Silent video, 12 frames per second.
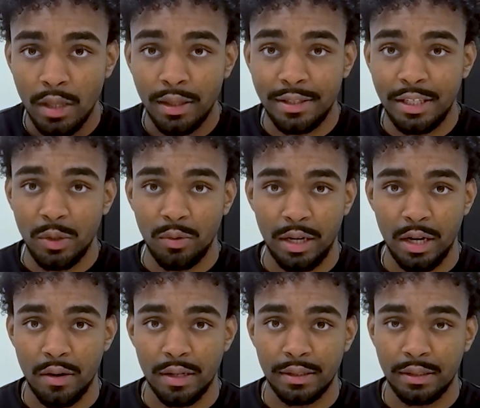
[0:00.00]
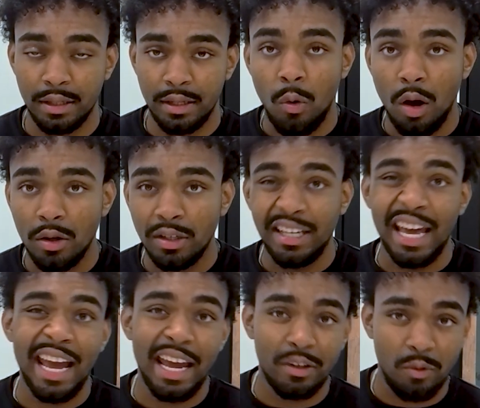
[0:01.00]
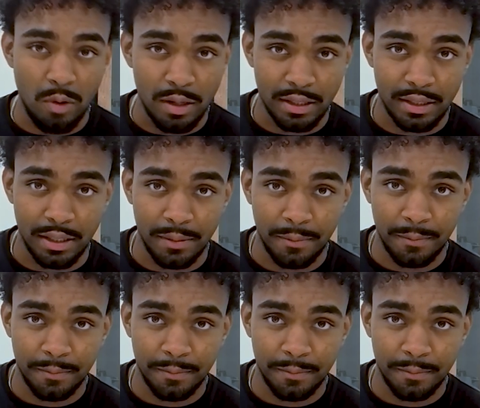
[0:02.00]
The secret here is quality and quantity.